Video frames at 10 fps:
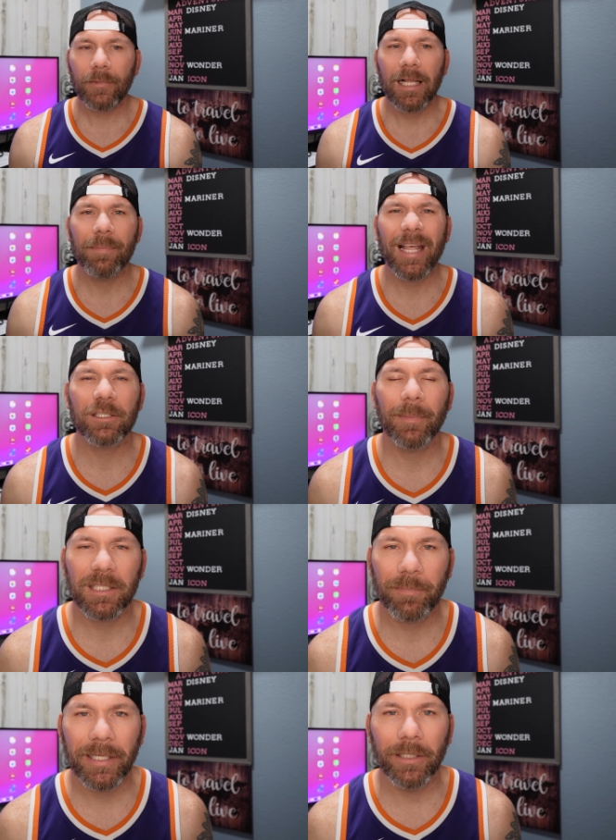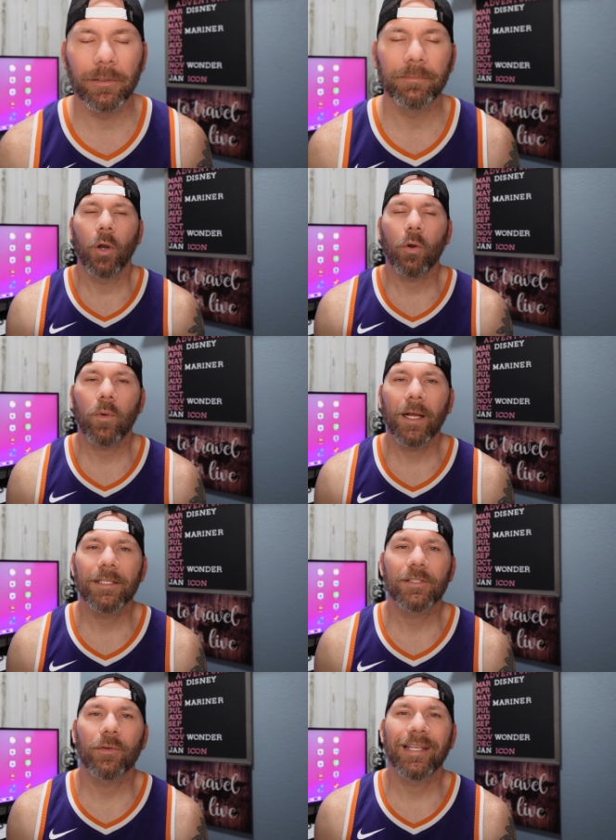and that's my spiel. All
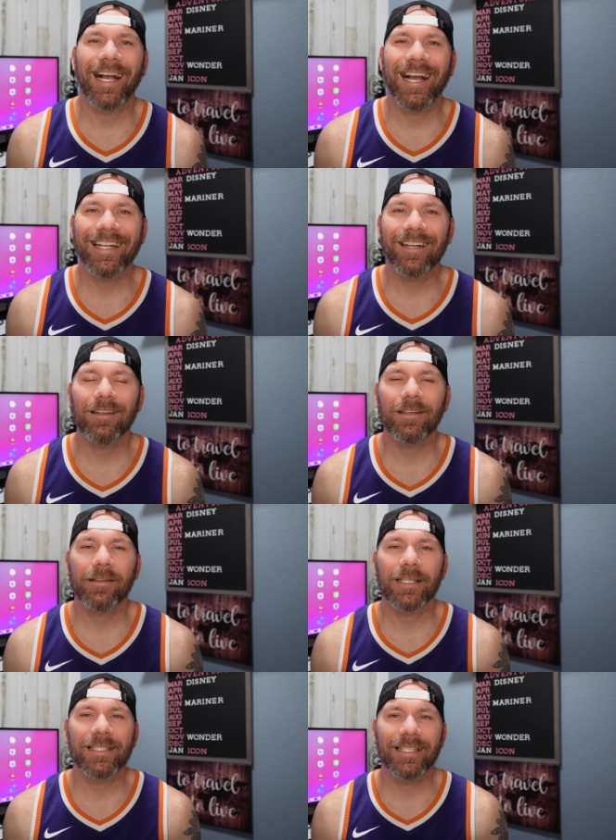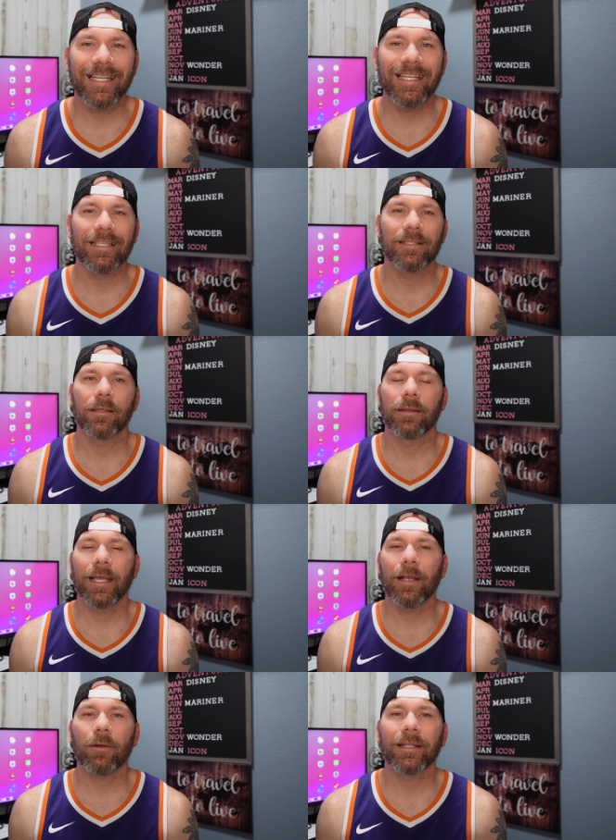right, so the Icon of the Seas,
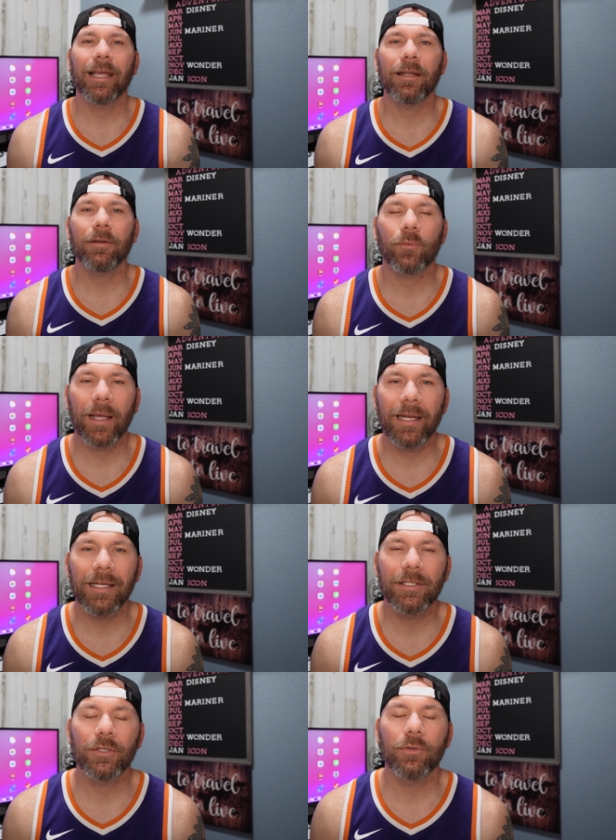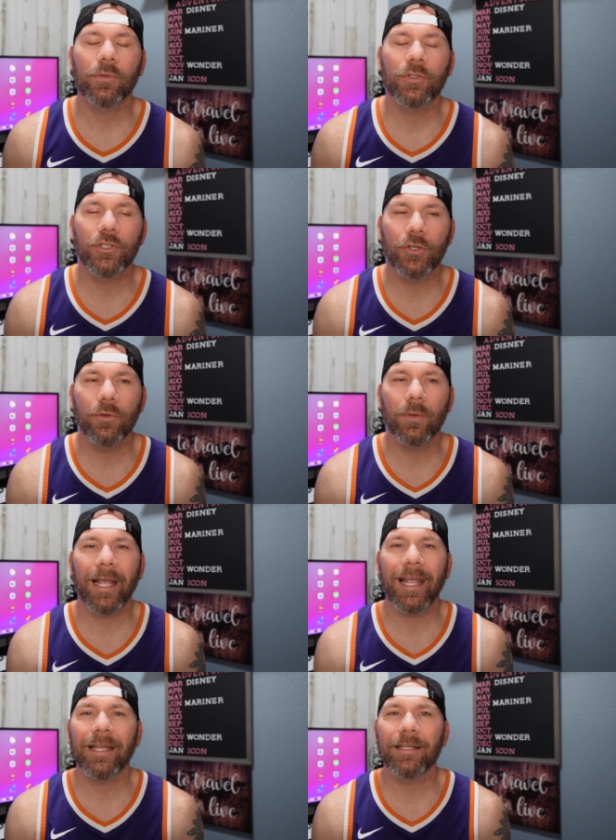they are getting ready to do
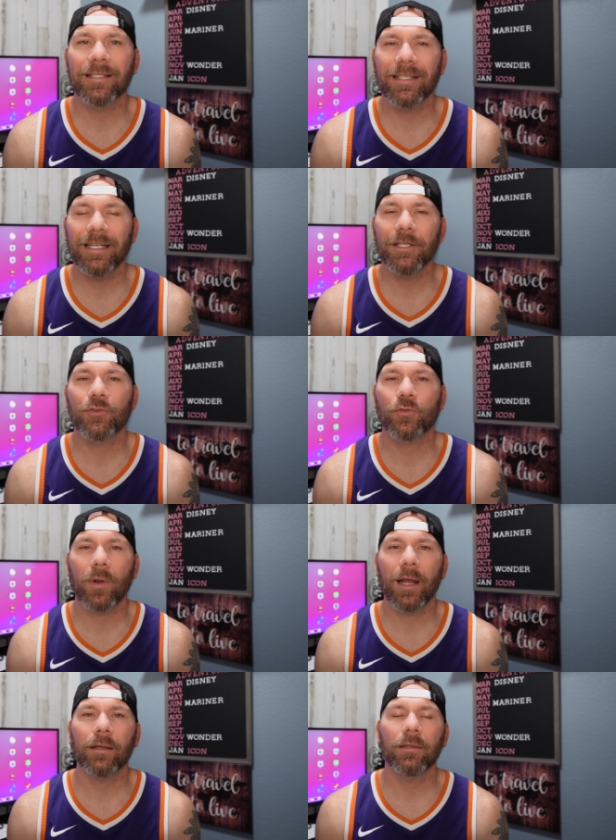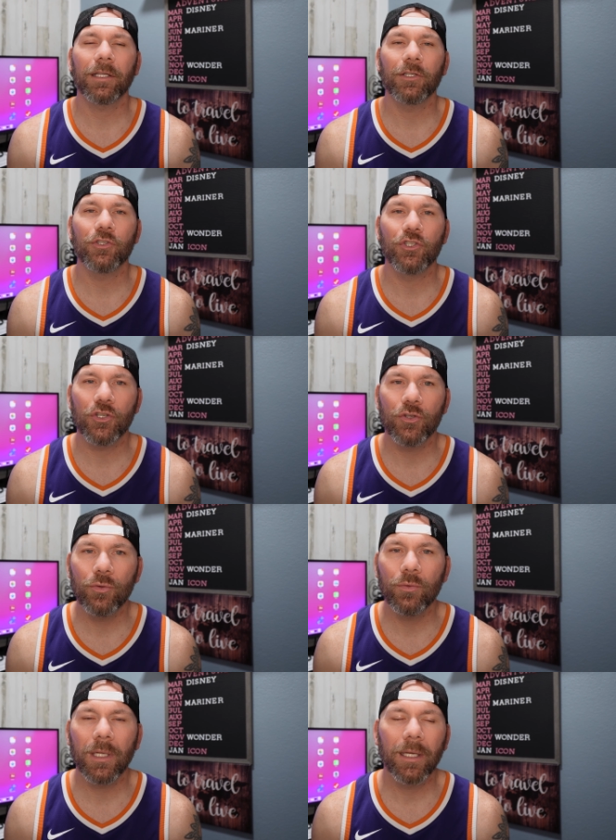a sea trial in
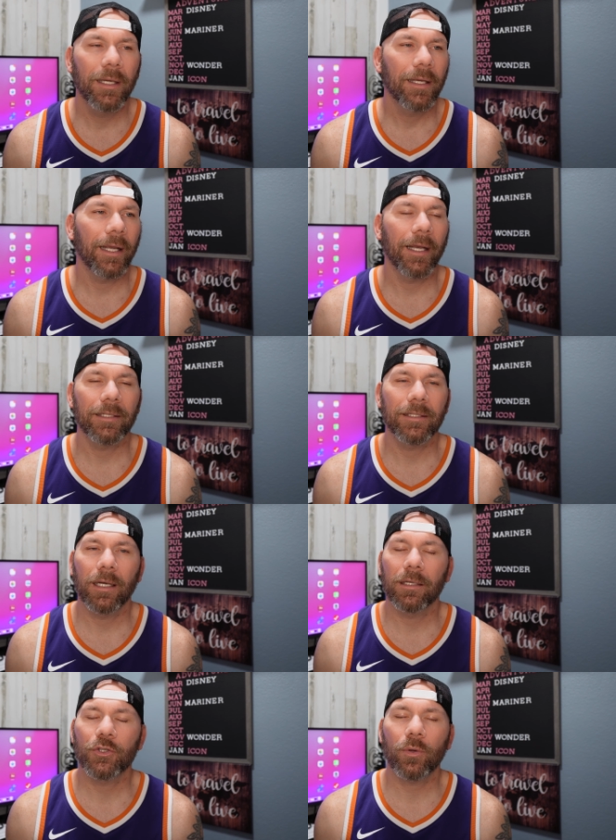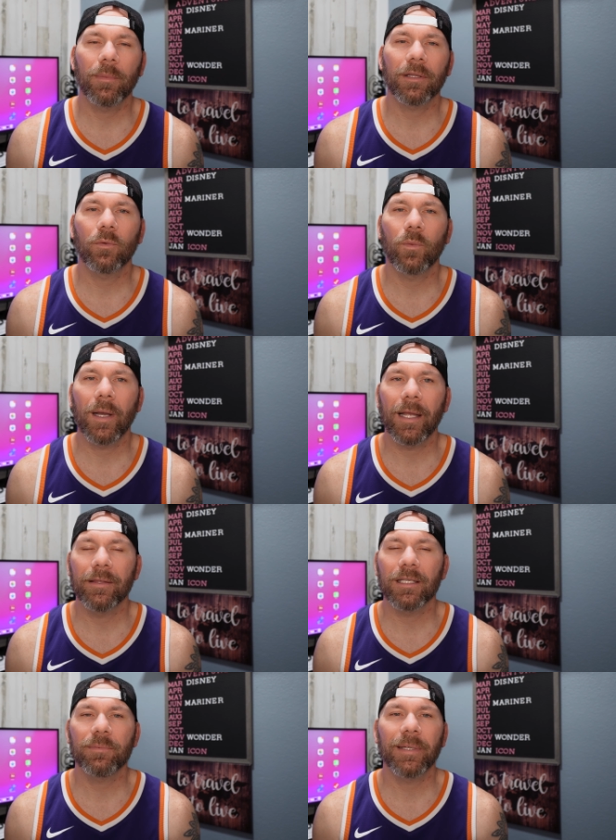June and a uh, short month away.
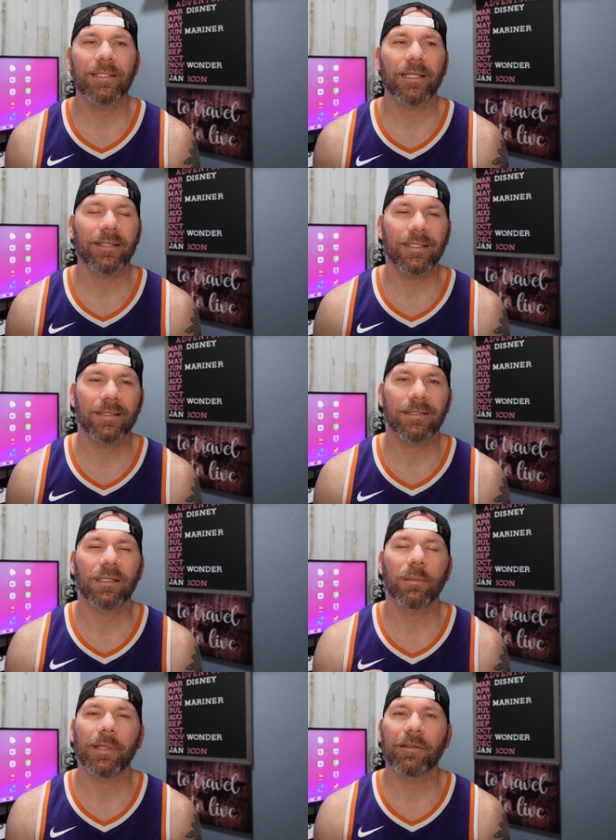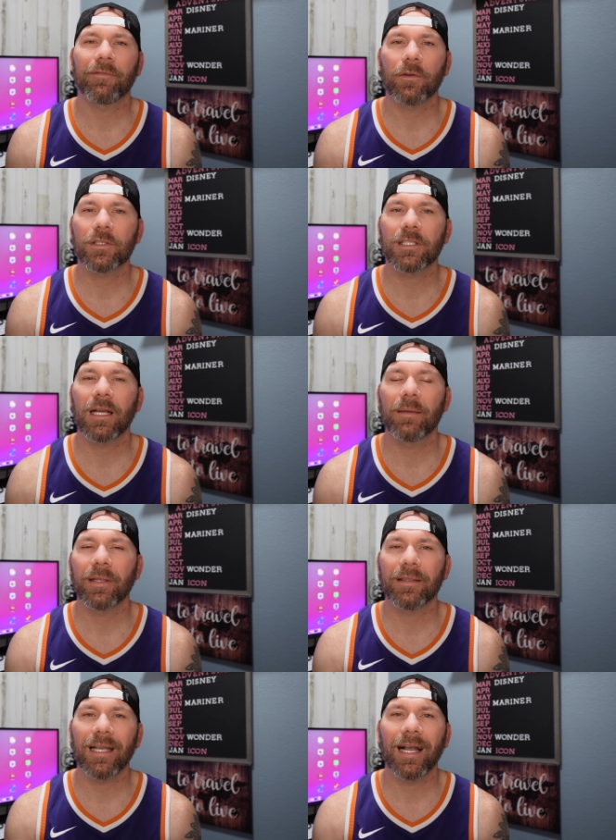This means that this is going to be the first time
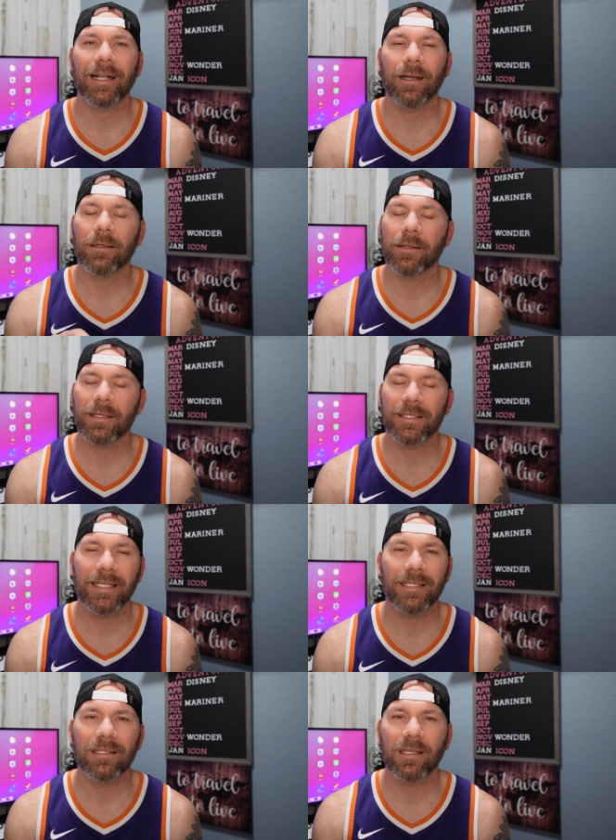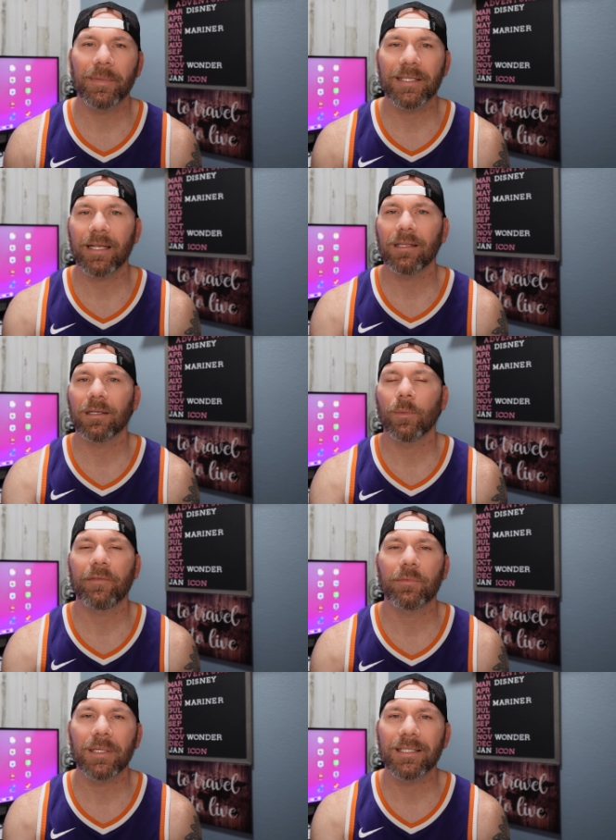that the Icon of the Seas is going to be sailing away
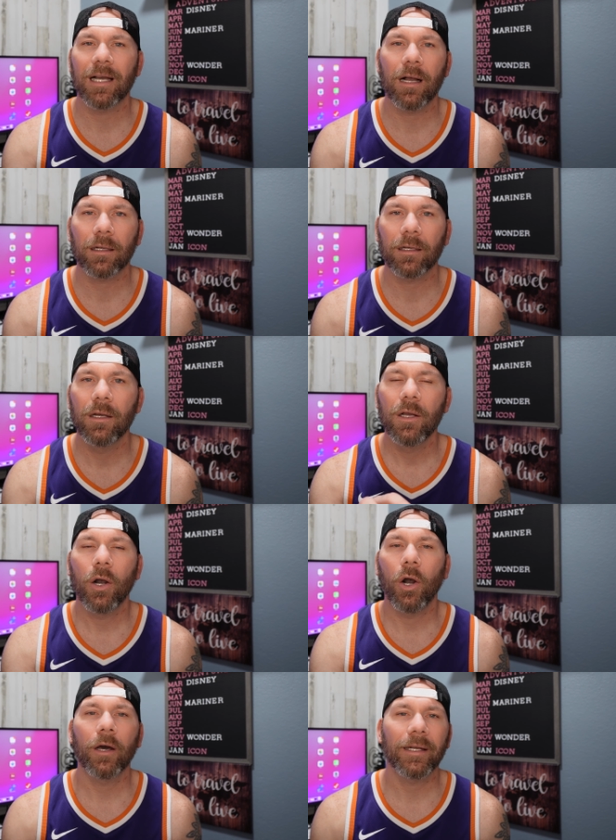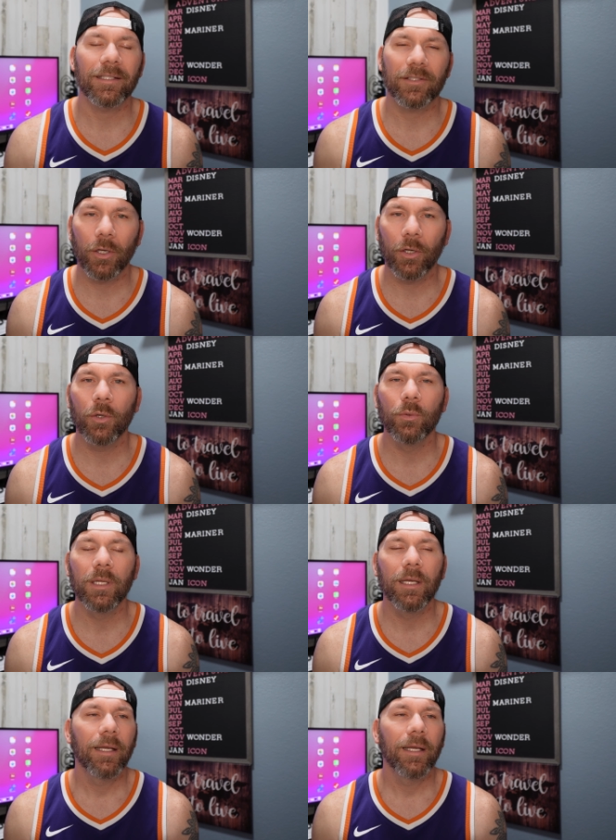from the dock on its own